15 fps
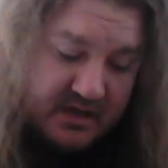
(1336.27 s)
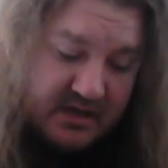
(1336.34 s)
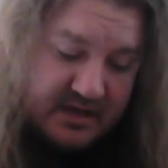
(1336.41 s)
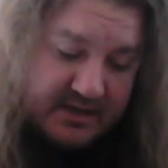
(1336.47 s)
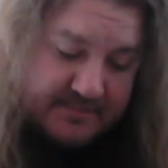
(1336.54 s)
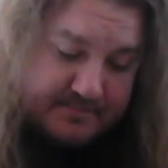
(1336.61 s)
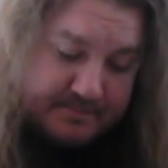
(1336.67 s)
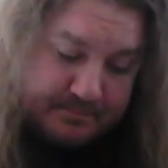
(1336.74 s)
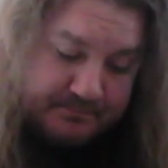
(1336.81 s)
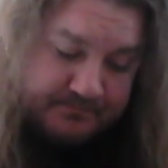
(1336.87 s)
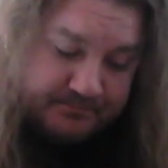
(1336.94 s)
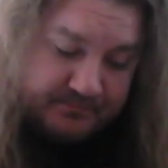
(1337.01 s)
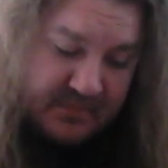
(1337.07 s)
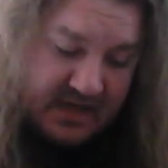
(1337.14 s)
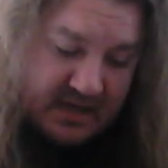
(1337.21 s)
So,
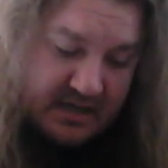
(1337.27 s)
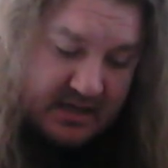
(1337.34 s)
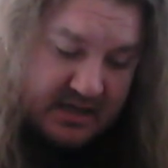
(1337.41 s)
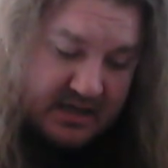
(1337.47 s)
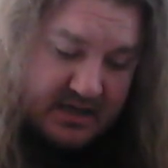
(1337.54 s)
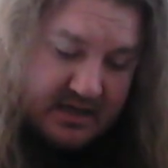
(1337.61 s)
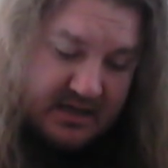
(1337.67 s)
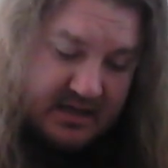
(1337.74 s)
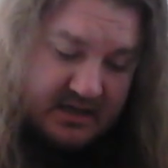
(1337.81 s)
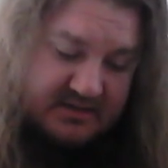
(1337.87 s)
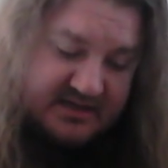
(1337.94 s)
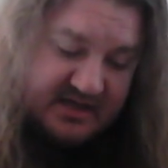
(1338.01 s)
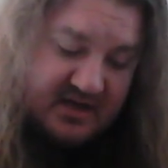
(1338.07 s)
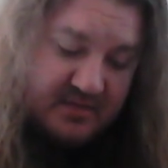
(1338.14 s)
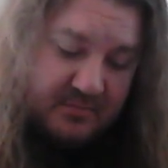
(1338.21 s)

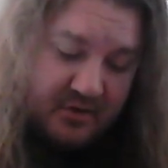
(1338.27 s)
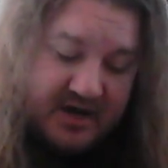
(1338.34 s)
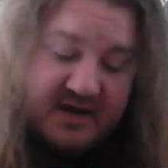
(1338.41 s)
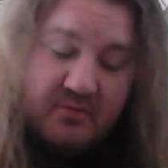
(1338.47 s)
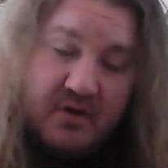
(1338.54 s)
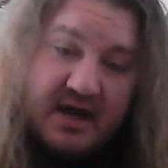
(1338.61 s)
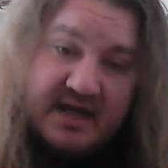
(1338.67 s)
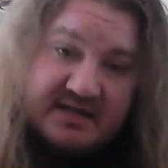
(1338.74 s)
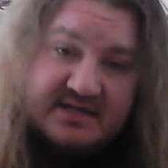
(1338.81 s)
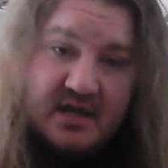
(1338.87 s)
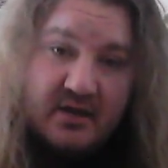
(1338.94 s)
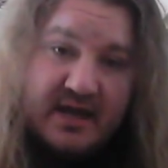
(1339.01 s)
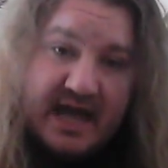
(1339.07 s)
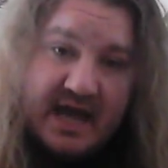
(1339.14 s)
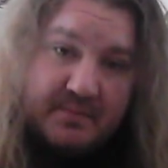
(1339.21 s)
you know, Bray Wyatt's
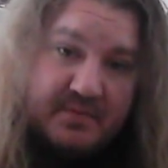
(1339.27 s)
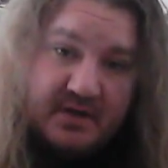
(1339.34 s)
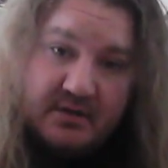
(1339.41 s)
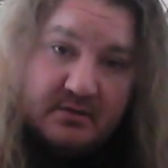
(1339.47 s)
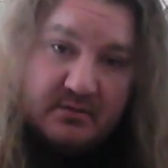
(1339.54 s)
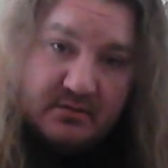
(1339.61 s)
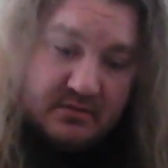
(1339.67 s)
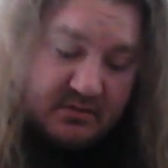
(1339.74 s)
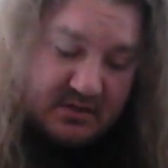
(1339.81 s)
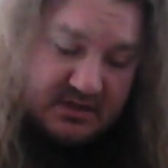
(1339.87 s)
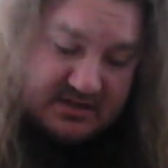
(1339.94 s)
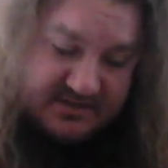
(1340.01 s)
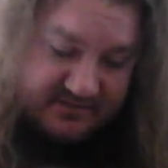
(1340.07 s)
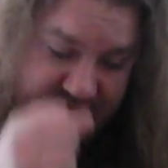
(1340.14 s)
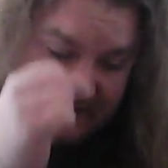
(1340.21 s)
all happy
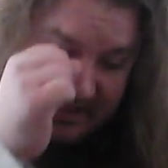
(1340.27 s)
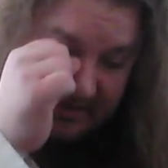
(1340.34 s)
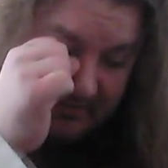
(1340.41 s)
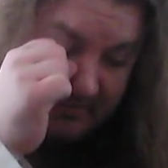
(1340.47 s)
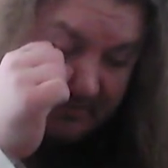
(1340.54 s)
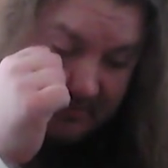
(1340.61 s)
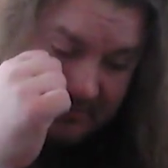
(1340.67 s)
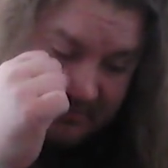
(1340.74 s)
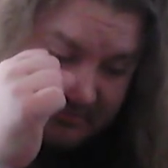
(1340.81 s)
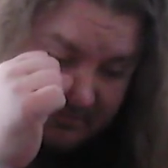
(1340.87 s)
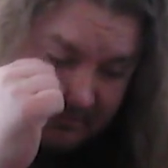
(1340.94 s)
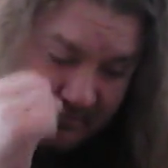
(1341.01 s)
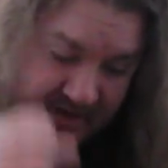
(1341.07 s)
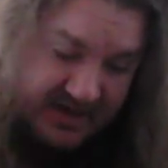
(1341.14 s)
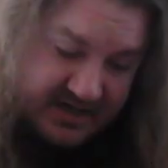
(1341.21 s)
because fucking
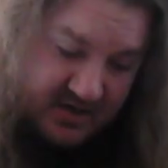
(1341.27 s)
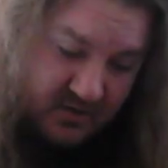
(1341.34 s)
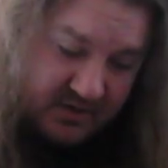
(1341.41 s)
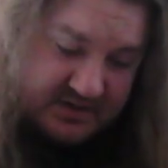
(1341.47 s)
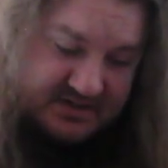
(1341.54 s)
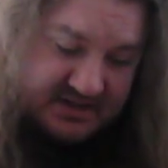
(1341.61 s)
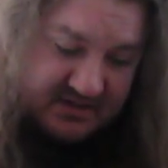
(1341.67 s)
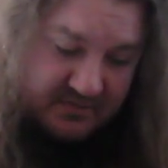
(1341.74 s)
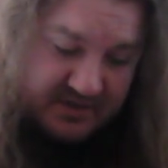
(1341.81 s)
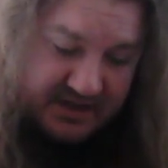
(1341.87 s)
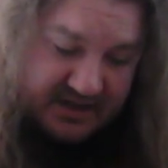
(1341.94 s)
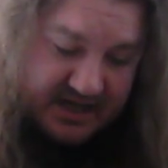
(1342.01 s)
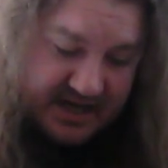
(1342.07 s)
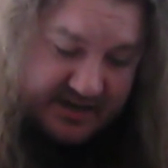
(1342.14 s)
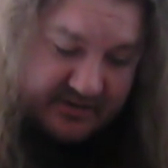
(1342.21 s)
Randy Orton's in the
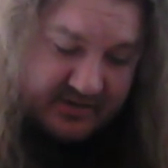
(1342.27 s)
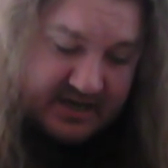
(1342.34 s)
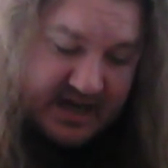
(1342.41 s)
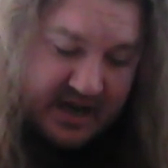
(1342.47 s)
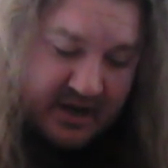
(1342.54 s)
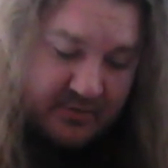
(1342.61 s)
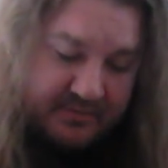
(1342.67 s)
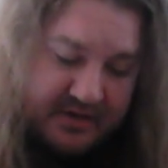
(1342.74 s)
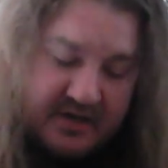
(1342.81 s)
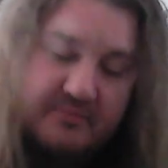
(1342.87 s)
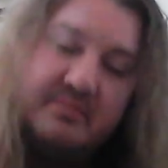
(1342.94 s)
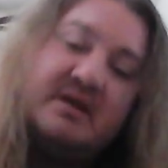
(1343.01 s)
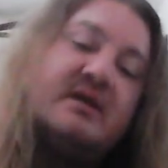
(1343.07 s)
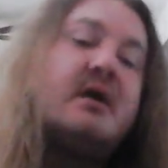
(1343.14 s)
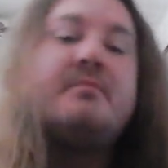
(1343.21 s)
ring now and helping
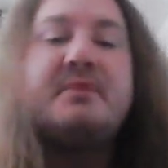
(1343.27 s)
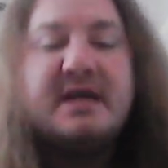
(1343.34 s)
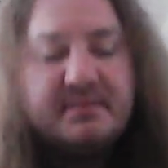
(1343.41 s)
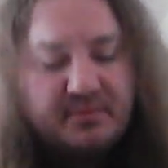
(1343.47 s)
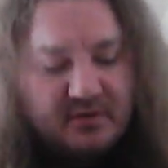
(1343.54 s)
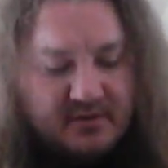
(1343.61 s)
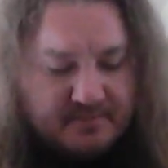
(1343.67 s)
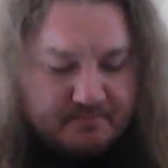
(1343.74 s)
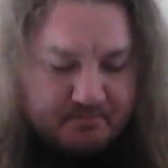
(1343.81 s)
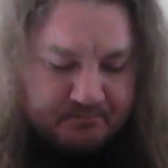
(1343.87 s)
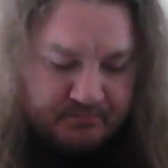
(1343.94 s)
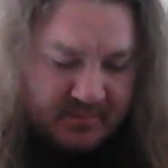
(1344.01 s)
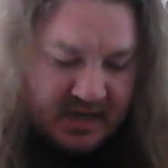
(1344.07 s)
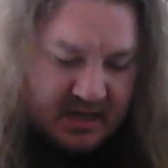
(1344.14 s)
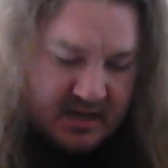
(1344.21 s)
him beat up people.
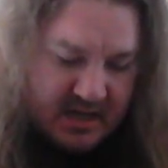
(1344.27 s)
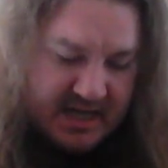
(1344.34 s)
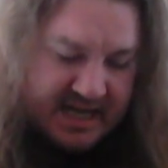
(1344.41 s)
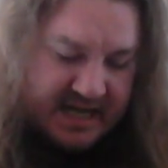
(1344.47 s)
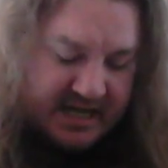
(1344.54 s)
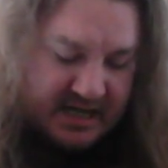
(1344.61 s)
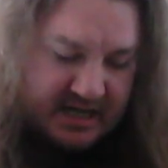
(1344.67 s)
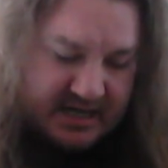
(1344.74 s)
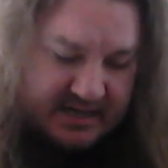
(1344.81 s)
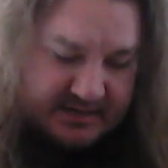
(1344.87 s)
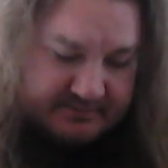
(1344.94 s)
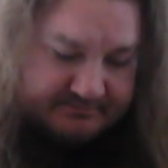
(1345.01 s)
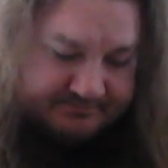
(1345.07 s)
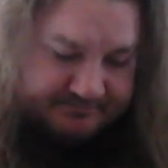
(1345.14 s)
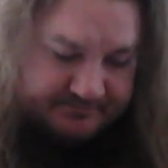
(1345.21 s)

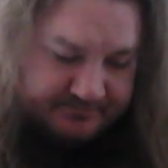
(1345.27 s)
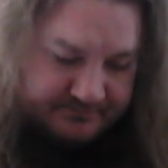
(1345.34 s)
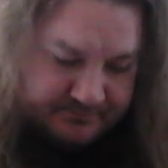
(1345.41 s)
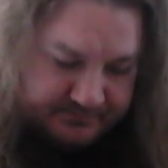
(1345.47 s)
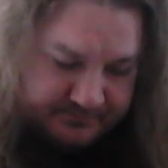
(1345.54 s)
Then